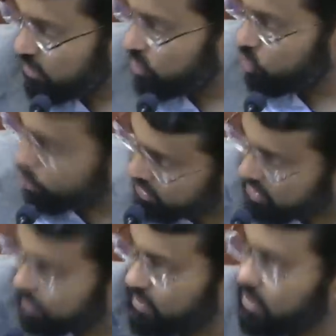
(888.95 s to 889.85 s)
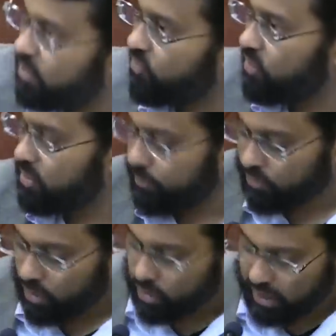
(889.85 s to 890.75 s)
Doing something different.
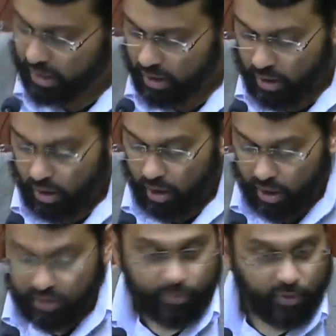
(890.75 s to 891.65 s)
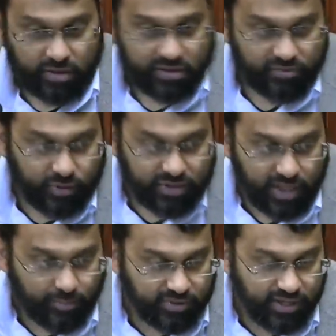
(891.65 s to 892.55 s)
Okay? Uh, the process, for
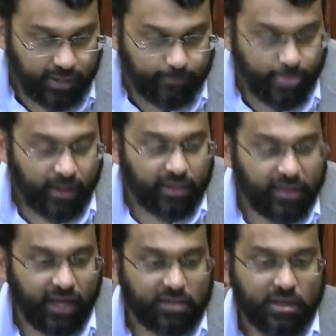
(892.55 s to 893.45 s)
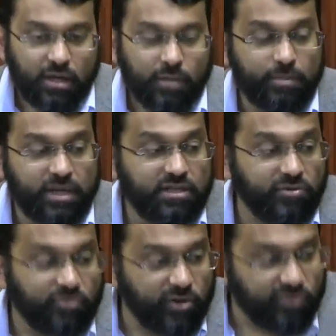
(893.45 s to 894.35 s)
example, said that be
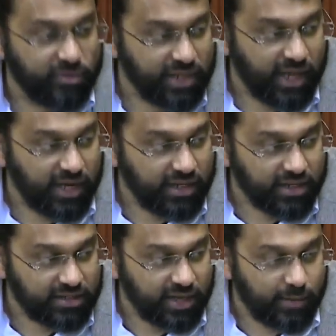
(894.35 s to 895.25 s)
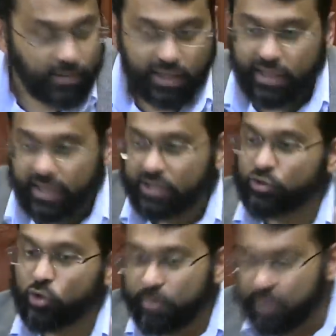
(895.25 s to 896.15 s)
different from the Ahli Kitab. Let
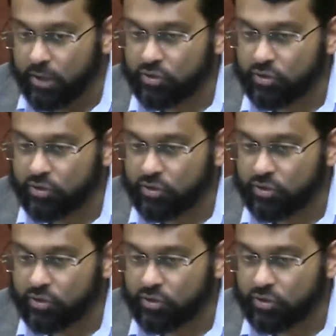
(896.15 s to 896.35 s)
your beards